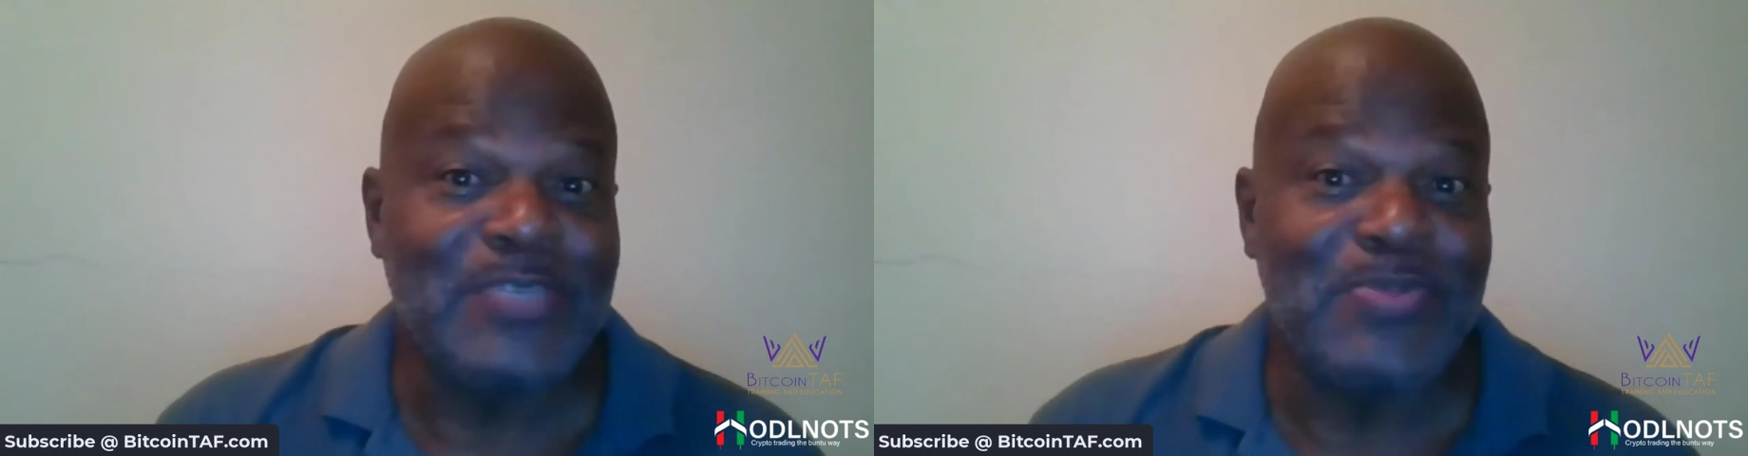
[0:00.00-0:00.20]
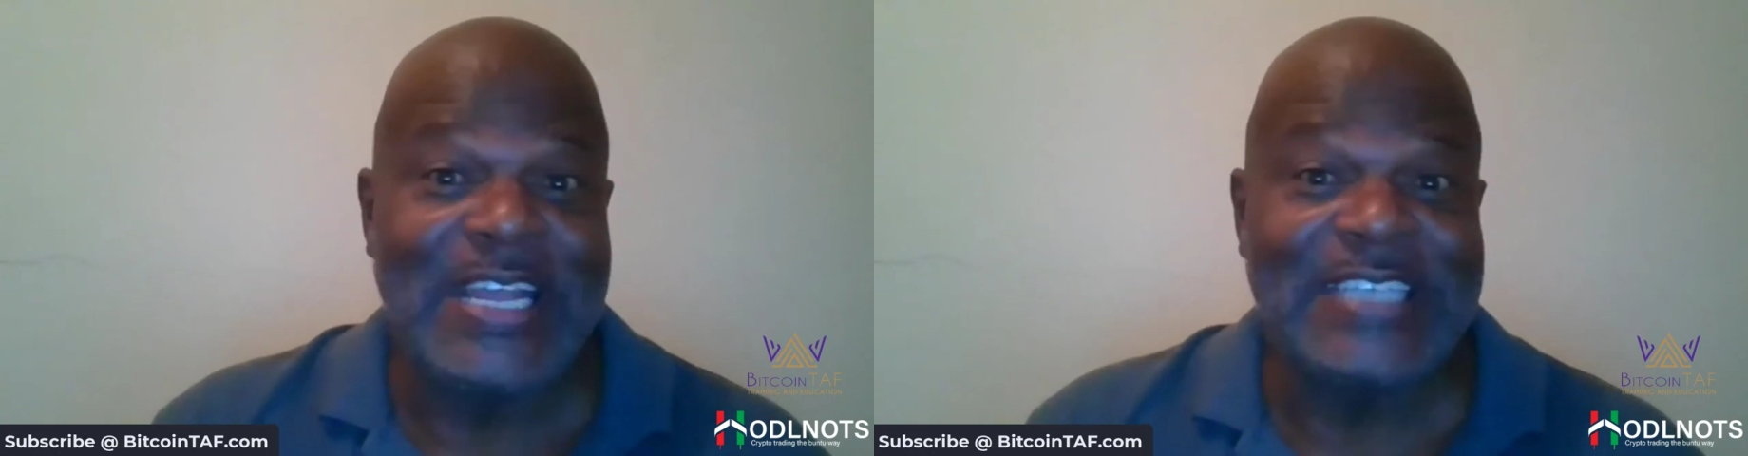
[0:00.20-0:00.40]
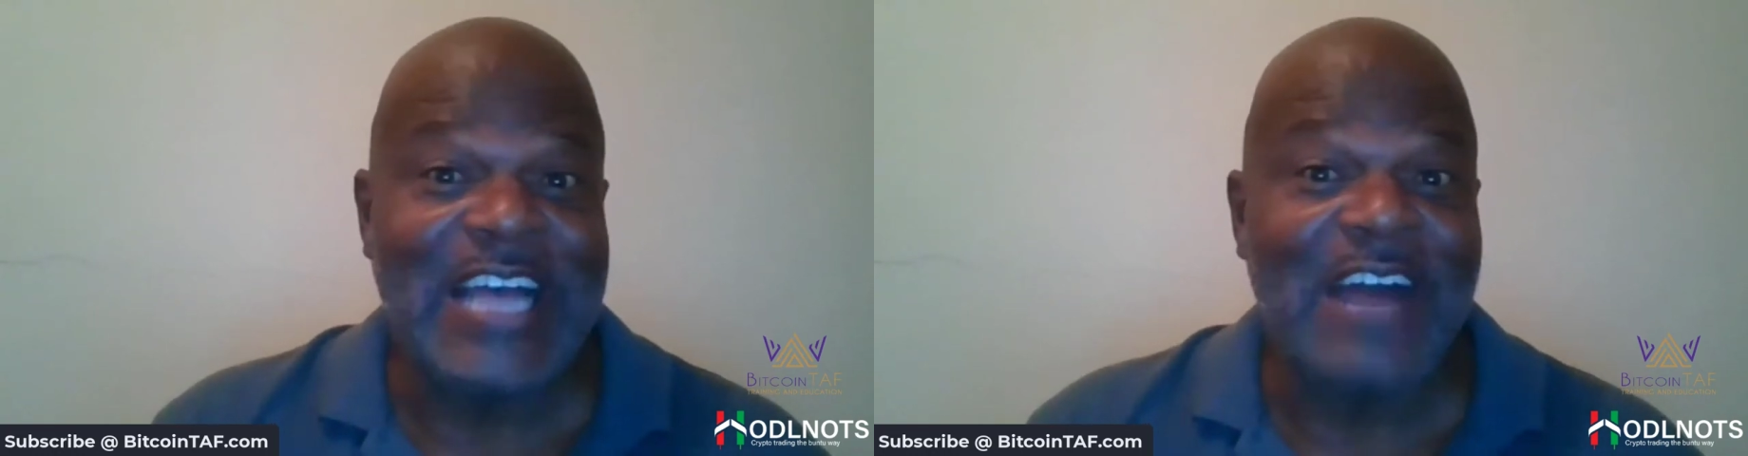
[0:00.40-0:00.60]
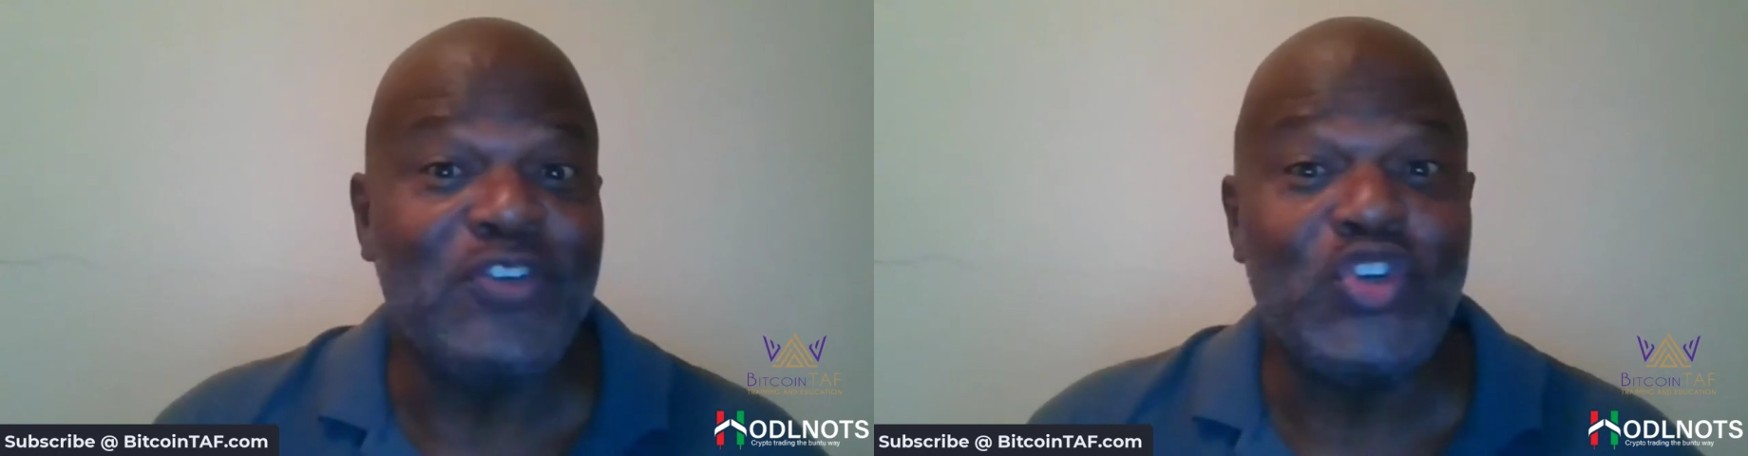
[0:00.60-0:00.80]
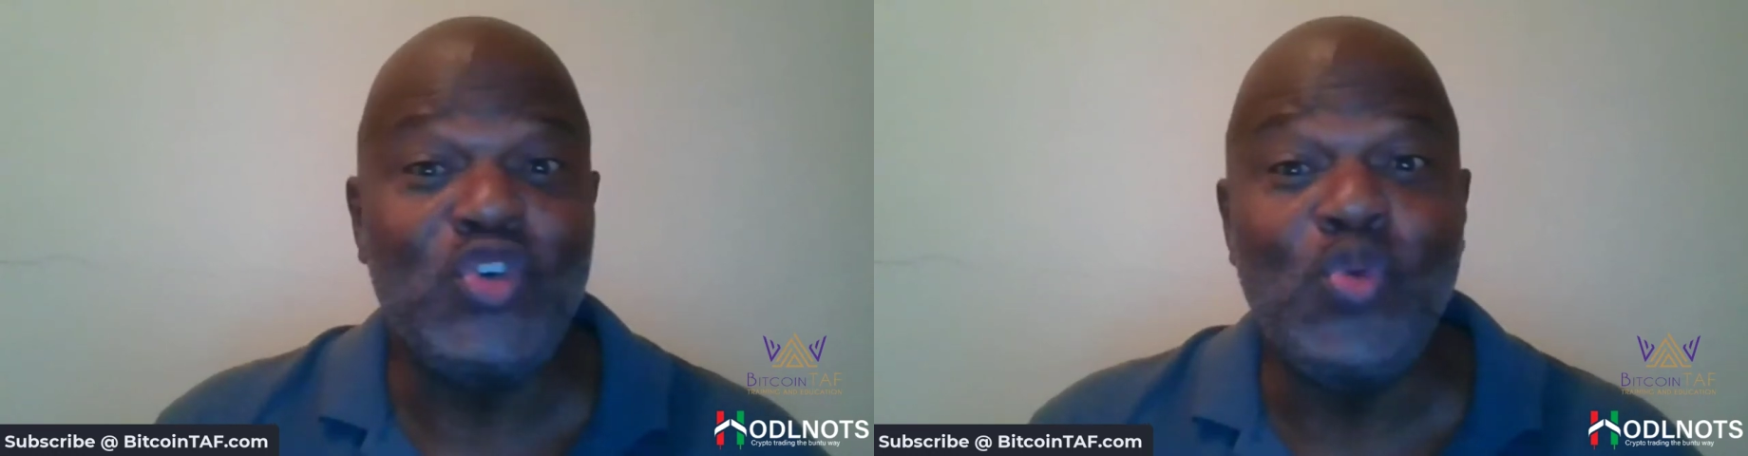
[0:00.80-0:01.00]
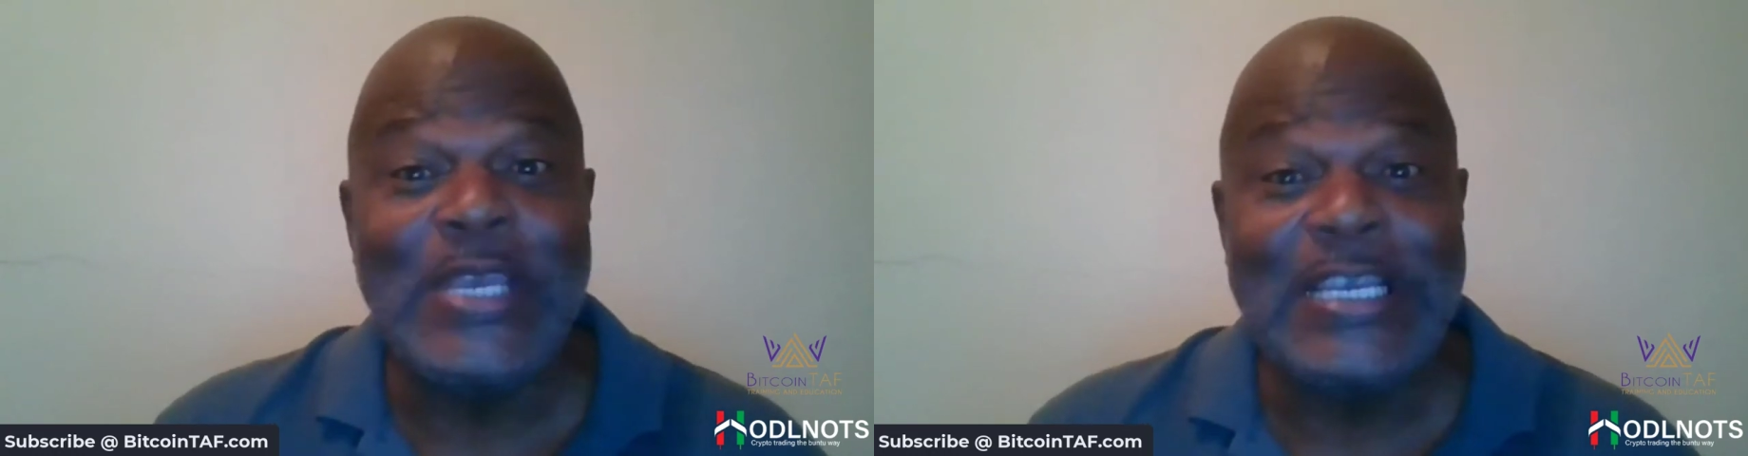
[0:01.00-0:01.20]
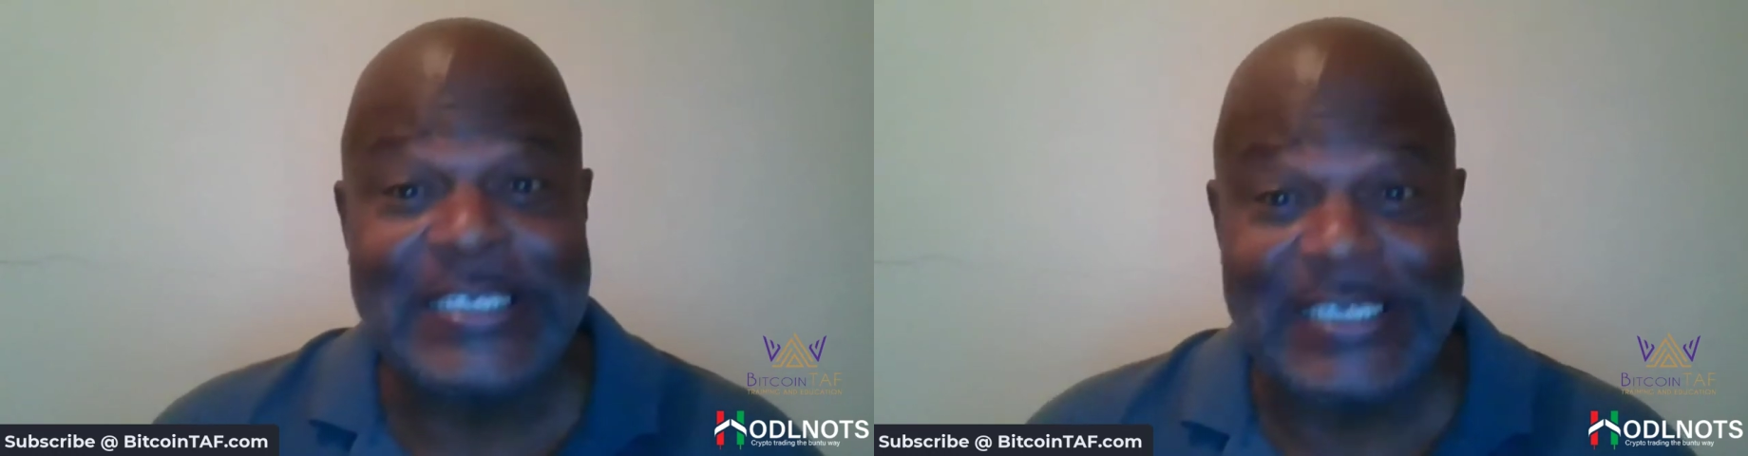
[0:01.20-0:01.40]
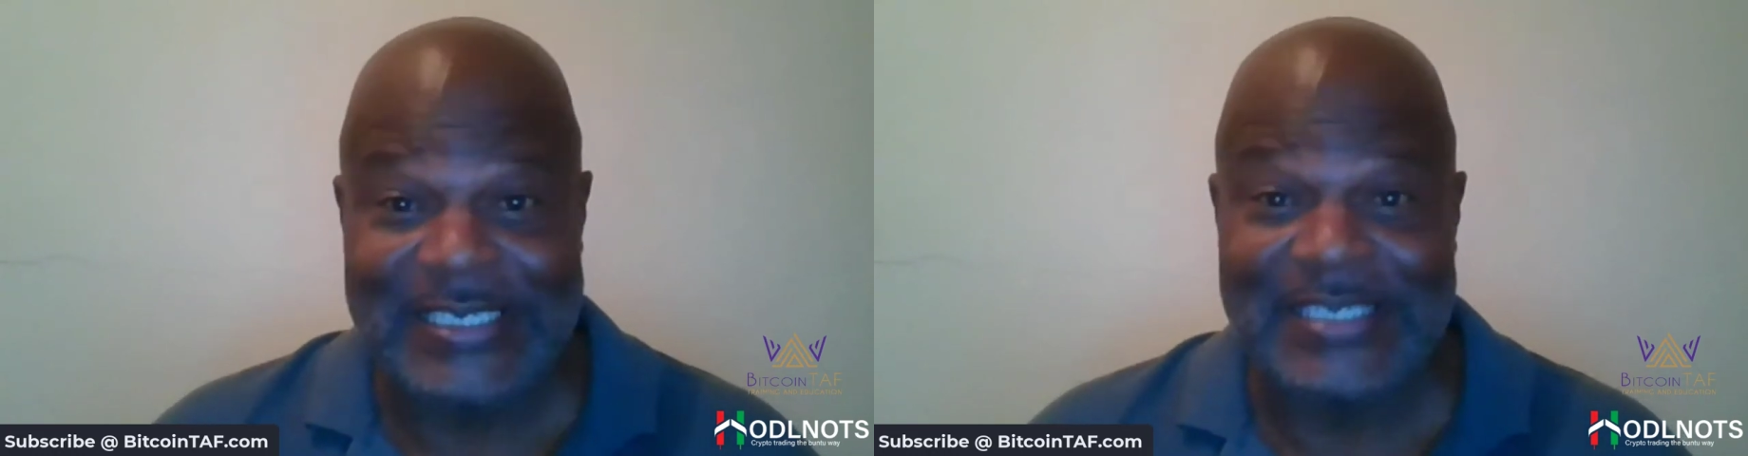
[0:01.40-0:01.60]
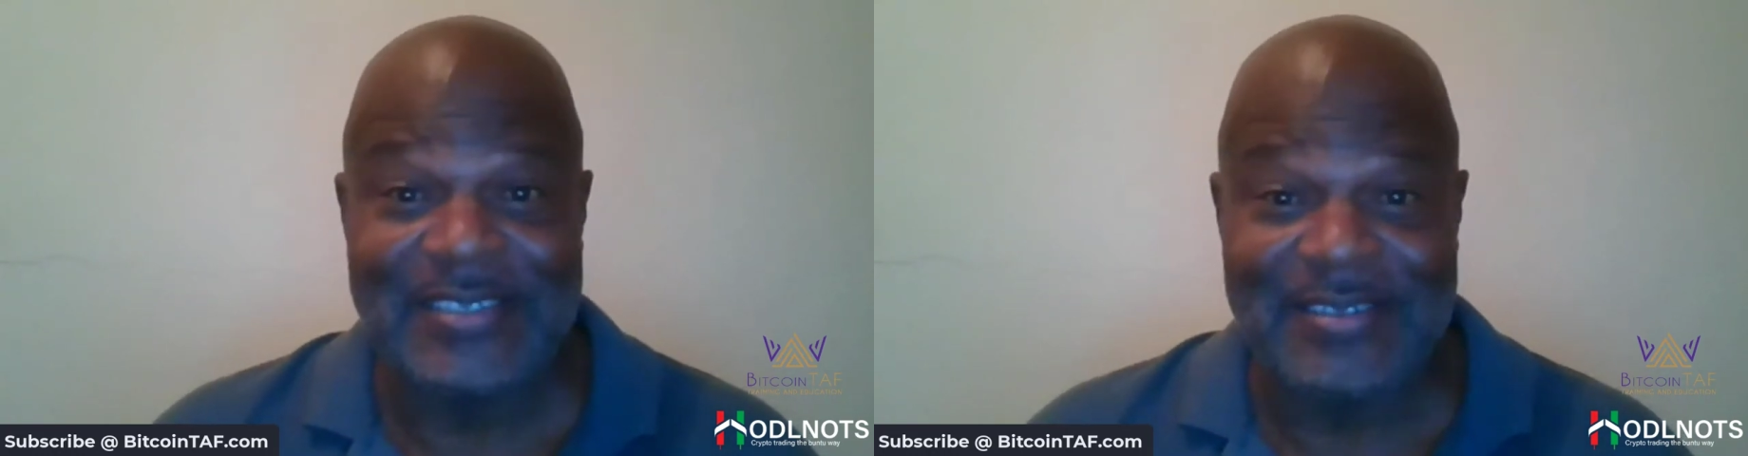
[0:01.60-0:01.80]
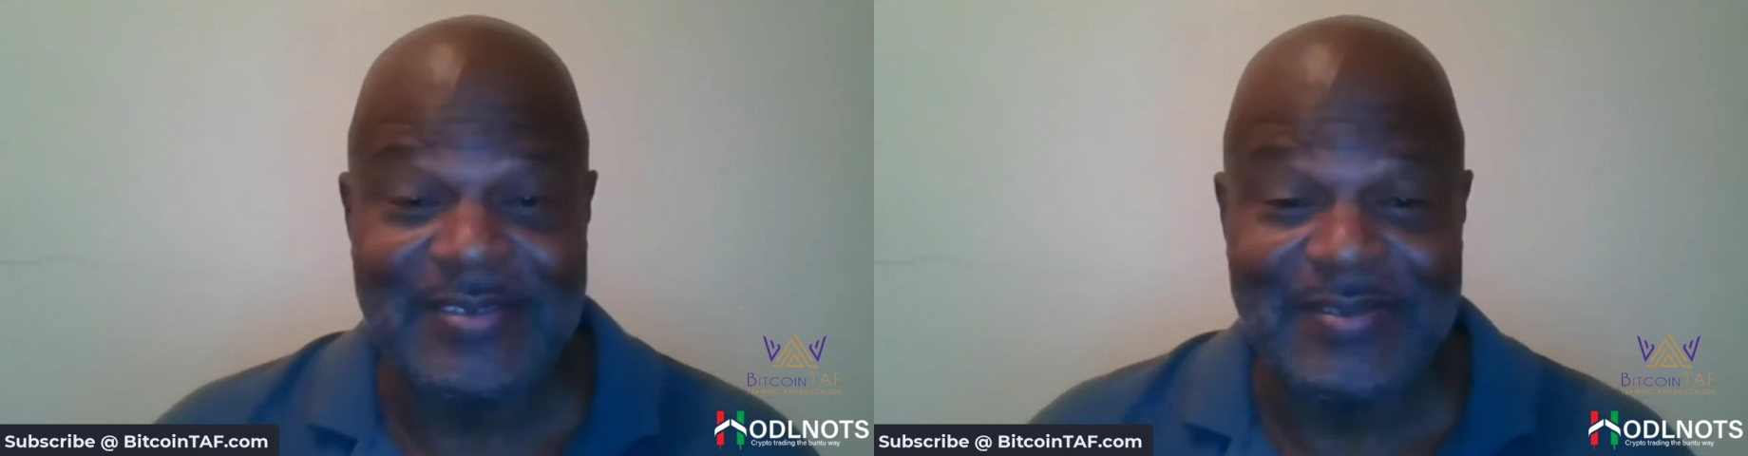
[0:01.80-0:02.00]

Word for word: been as after two weeks.